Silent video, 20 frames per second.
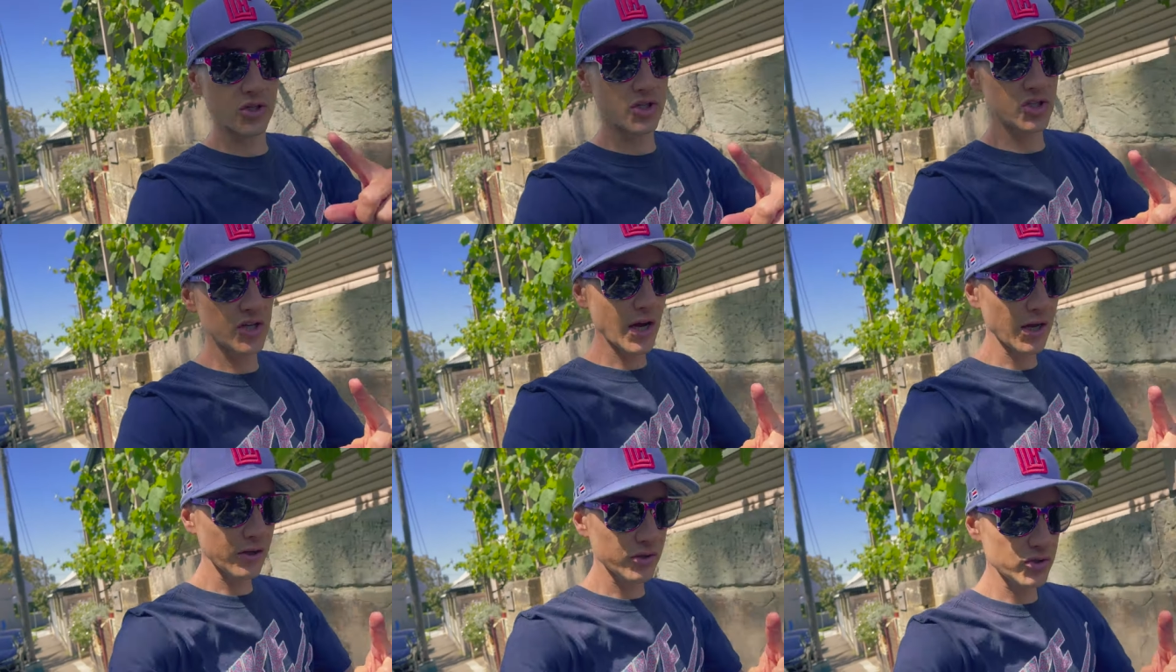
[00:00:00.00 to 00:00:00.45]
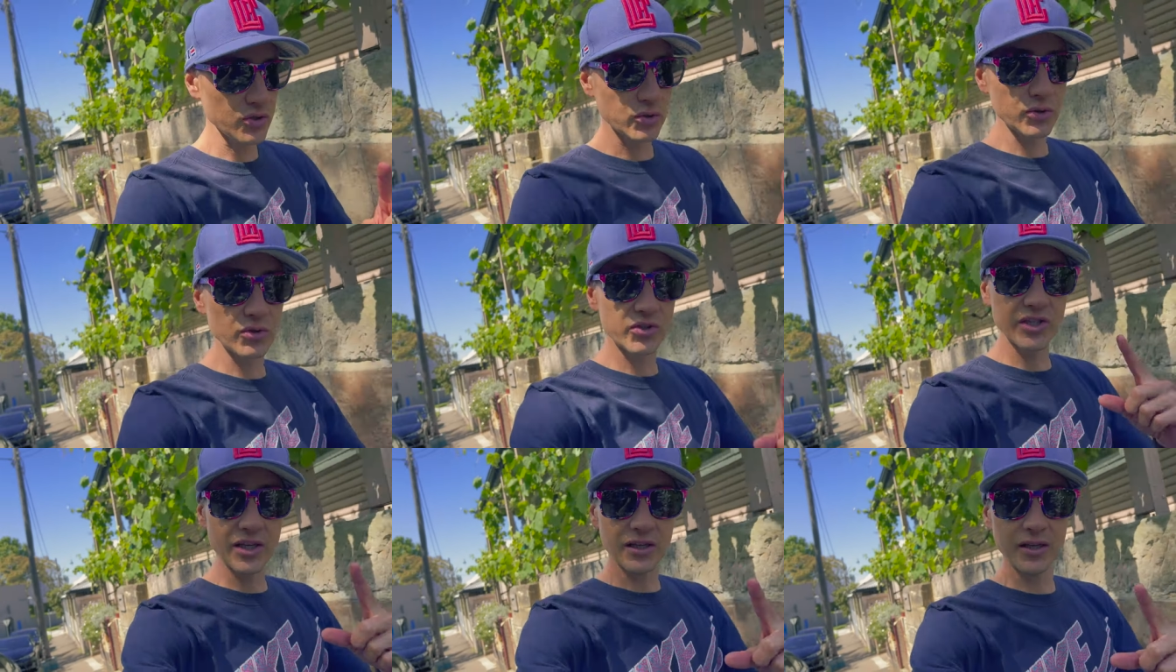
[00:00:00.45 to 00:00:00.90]
shout to
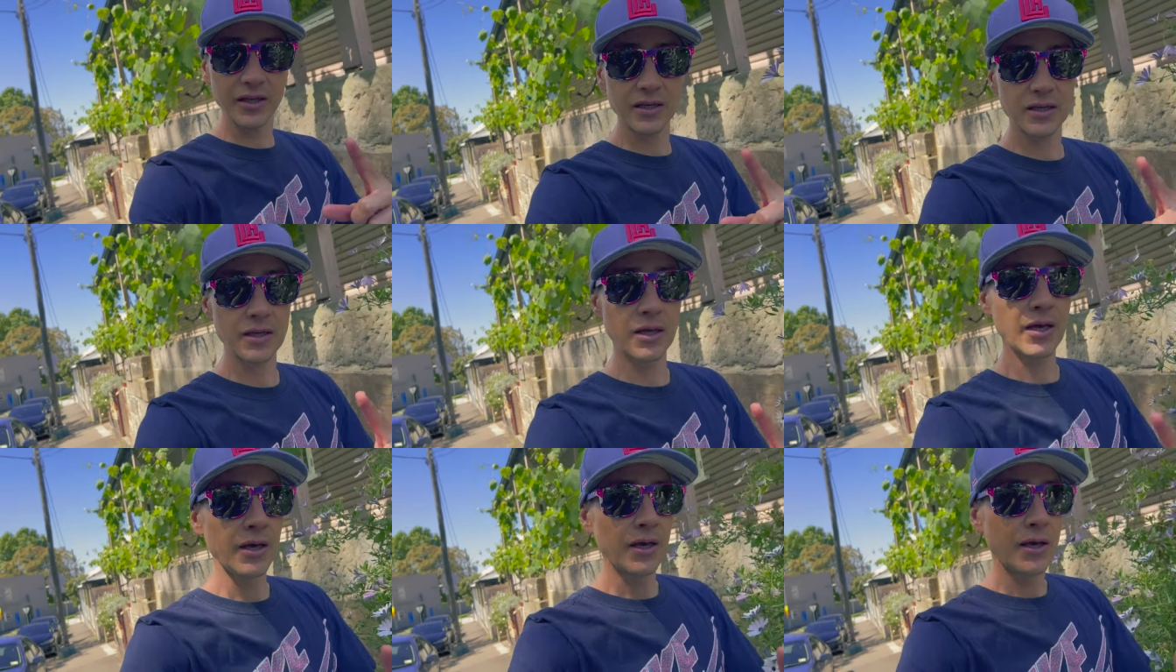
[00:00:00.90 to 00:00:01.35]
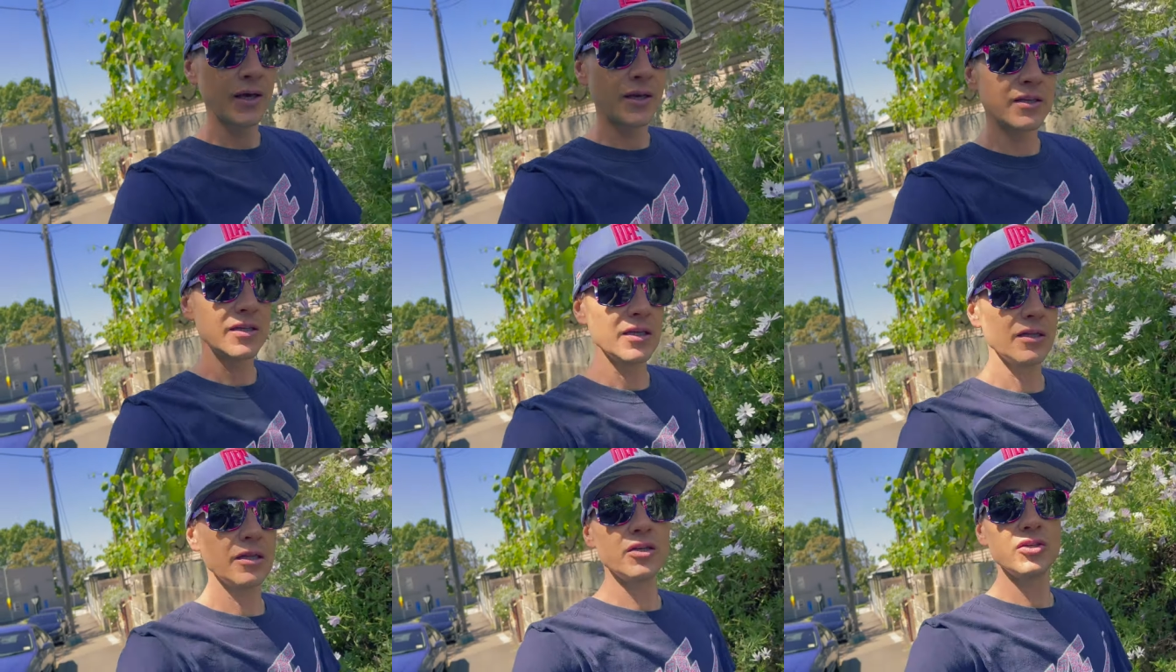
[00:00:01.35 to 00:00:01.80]
Dylan.
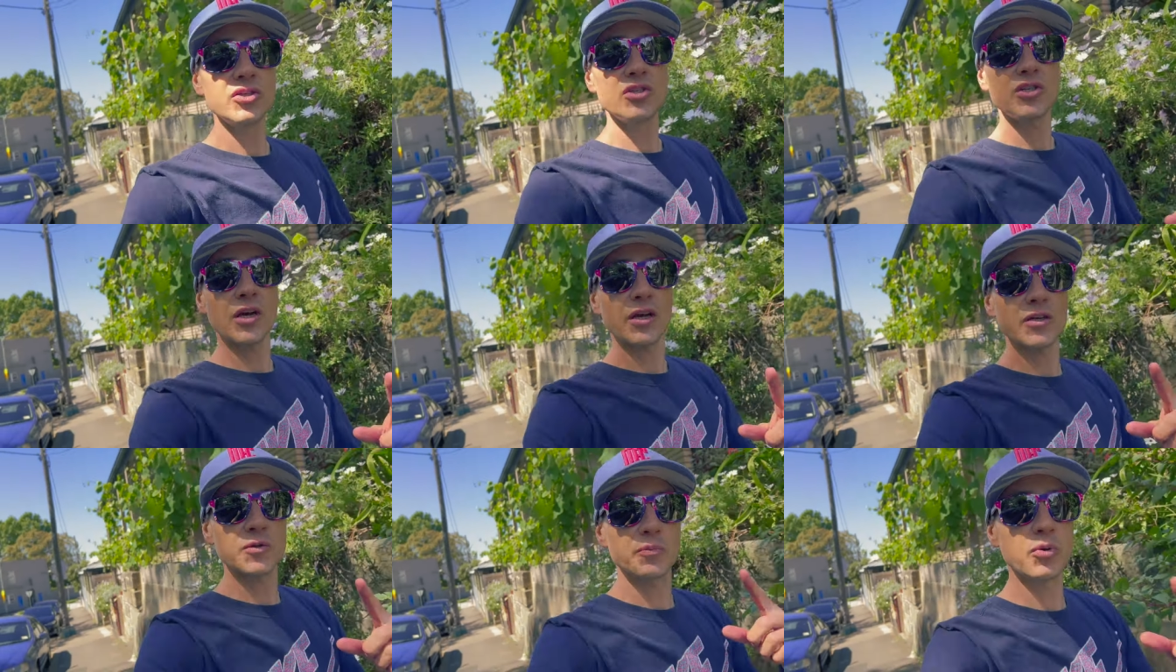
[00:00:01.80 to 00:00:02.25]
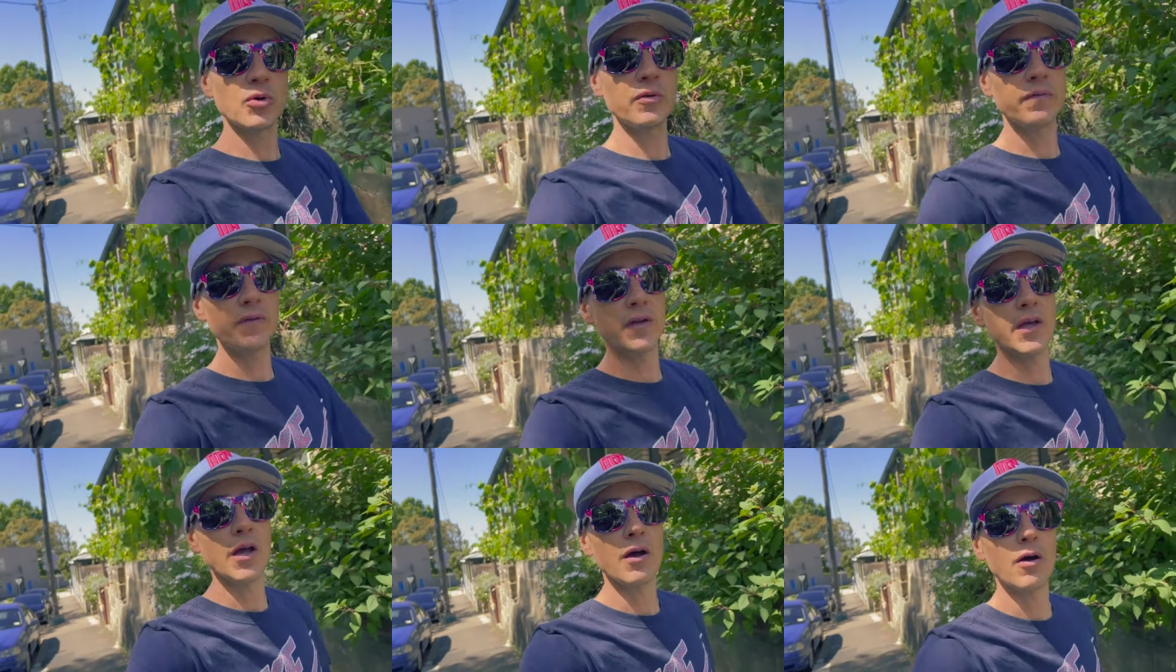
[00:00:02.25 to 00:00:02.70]
Dylan just put a
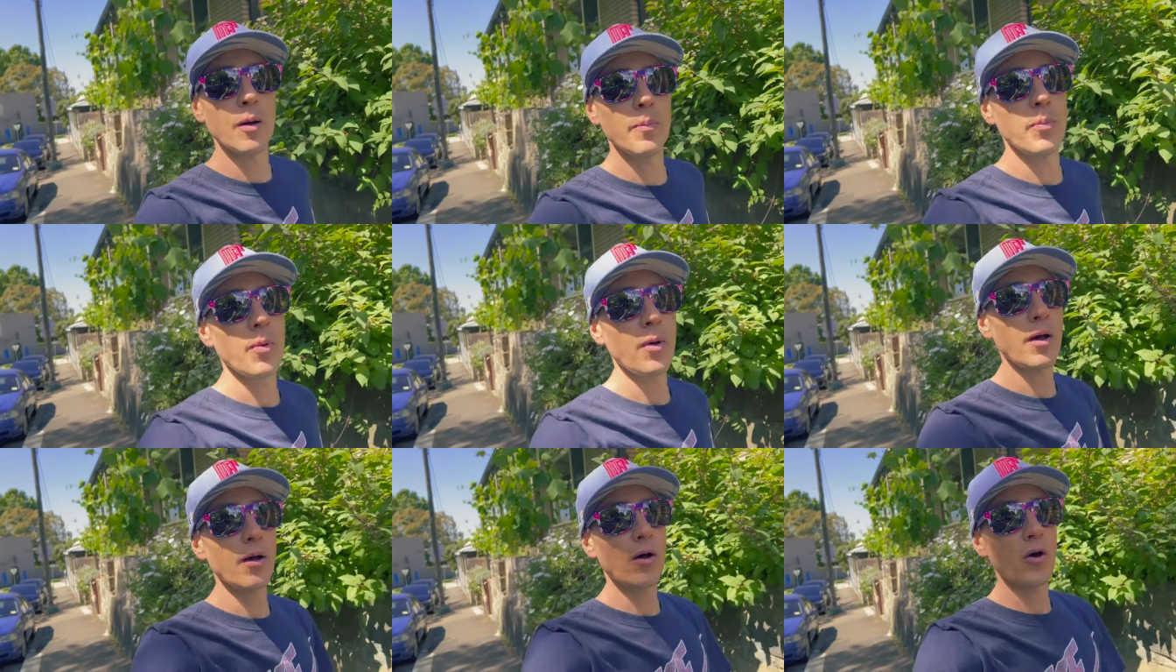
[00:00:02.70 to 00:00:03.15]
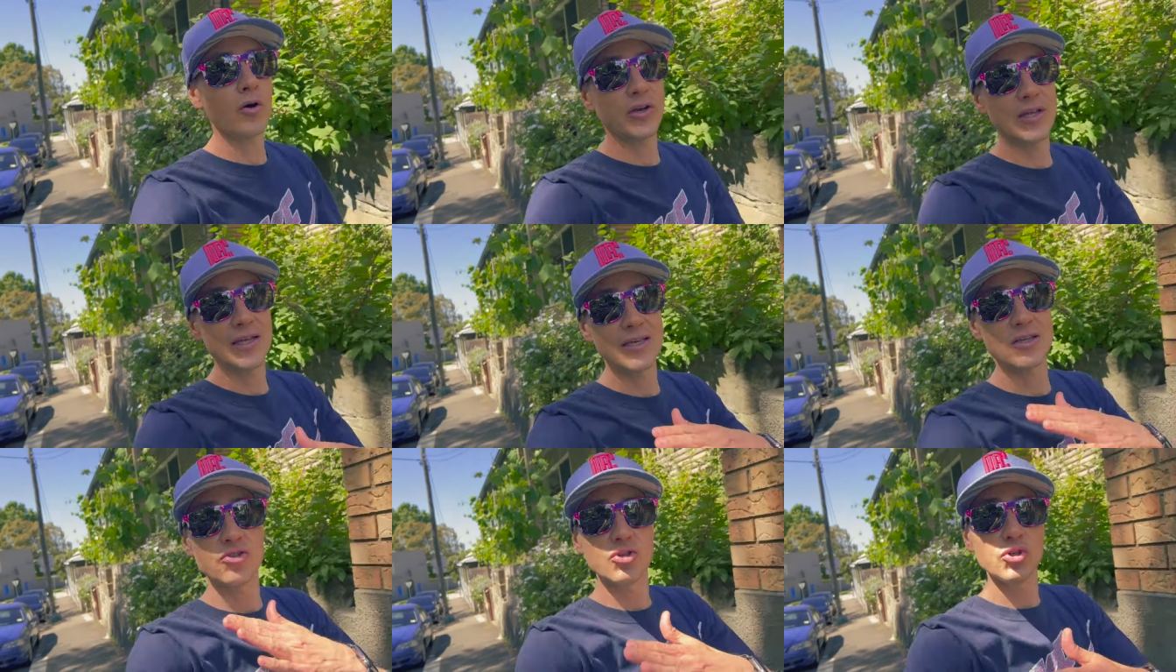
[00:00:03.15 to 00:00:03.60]
video up on
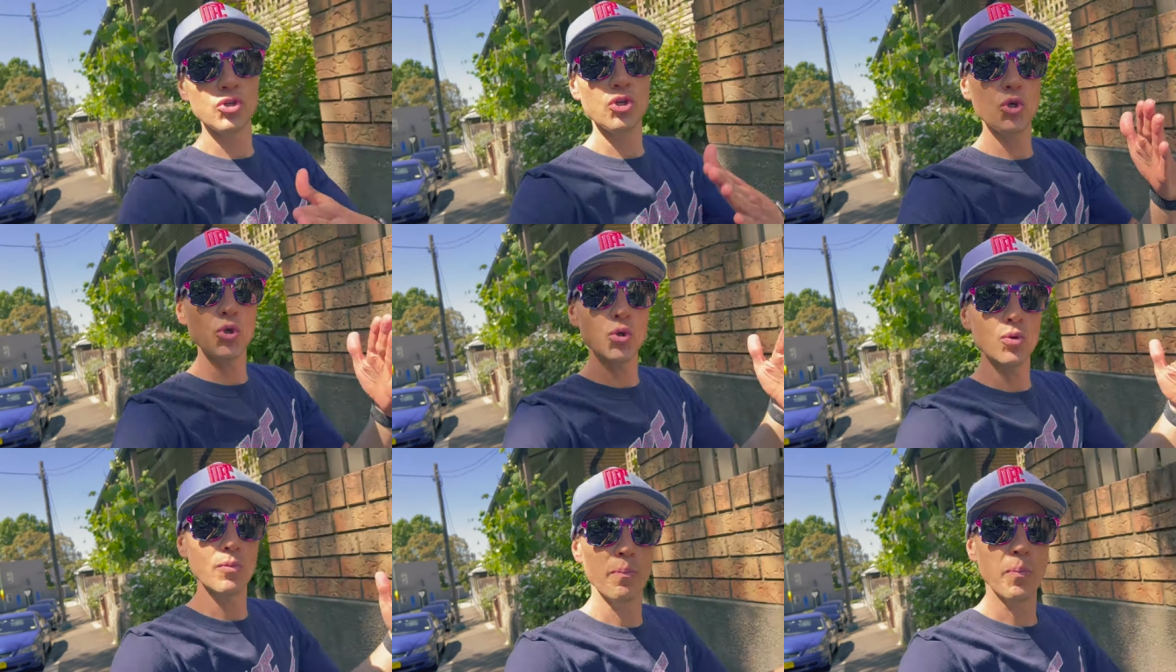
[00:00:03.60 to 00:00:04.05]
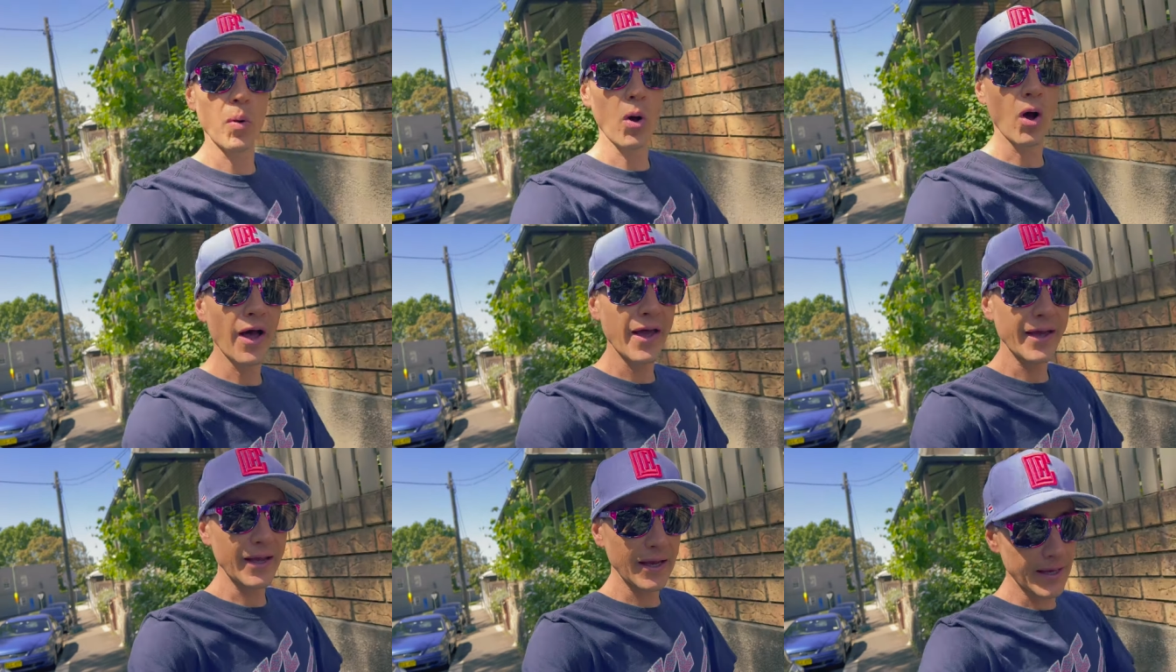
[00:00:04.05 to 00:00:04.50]
his new
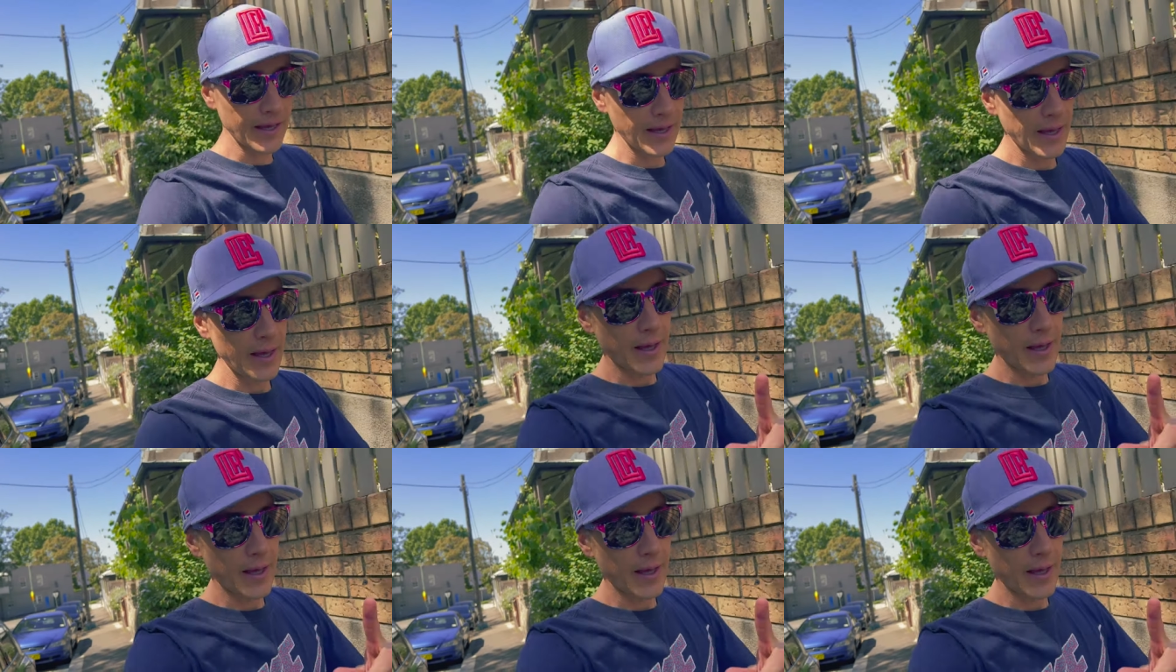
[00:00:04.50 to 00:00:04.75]
bike.